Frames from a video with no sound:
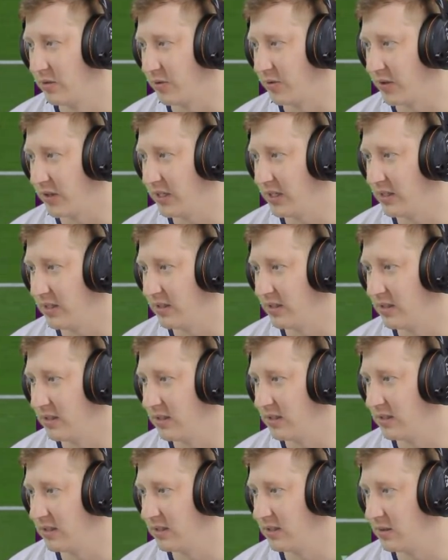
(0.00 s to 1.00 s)
Hopefully,
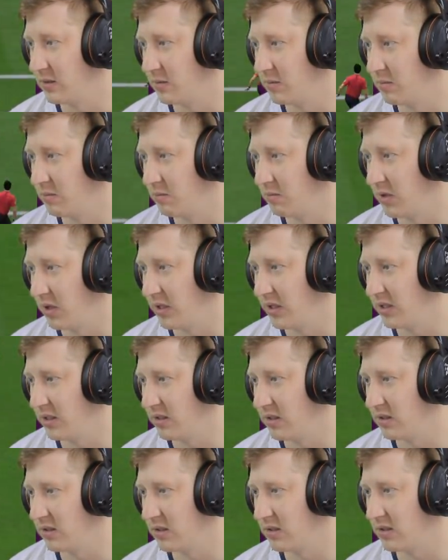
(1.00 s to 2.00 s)

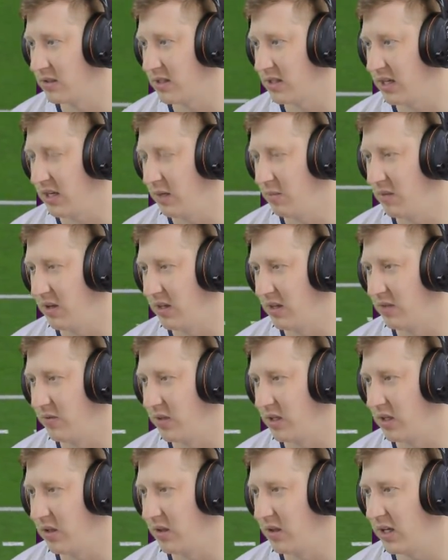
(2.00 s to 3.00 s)
my team in the
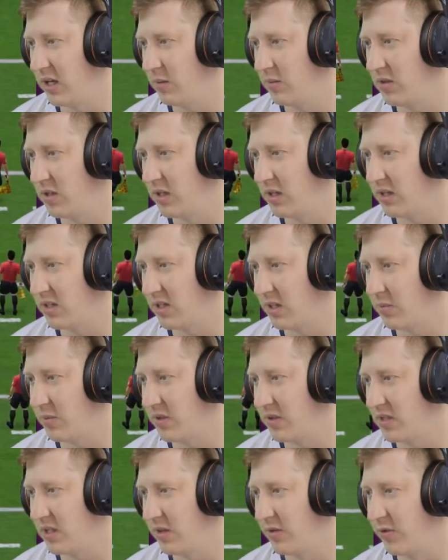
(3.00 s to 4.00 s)
video game can get
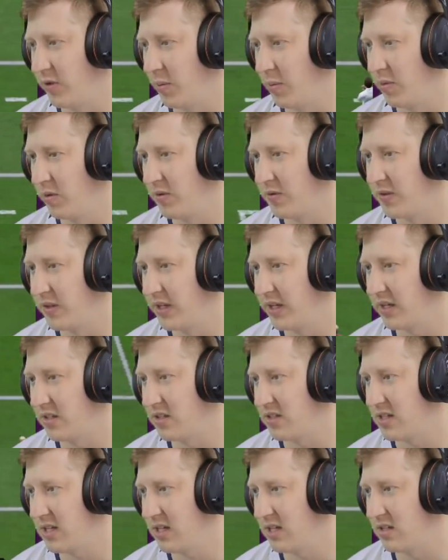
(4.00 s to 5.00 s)
Champions League football for
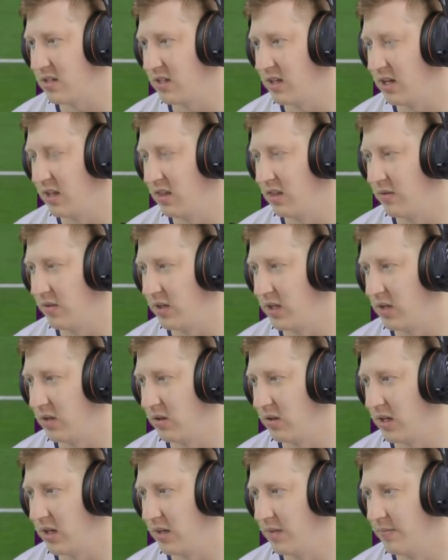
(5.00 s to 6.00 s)
next season in the
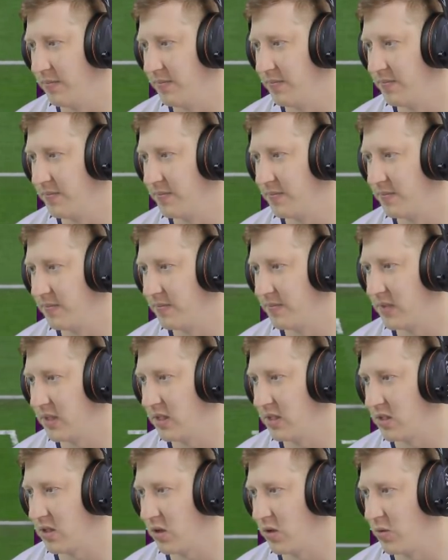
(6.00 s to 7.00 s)
video game.
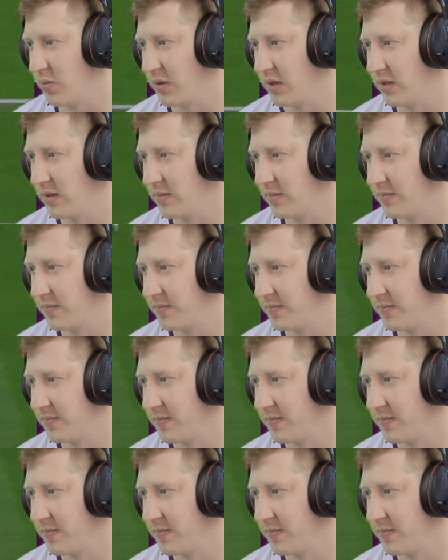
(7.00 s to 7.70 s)
Here's hoping.